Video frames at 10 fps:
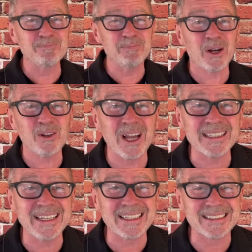Better luck
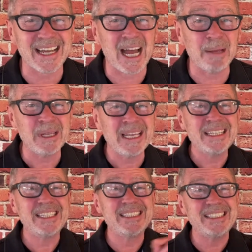next time.
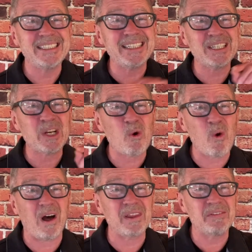You, you didn't
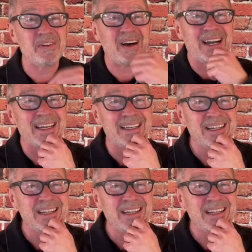qualify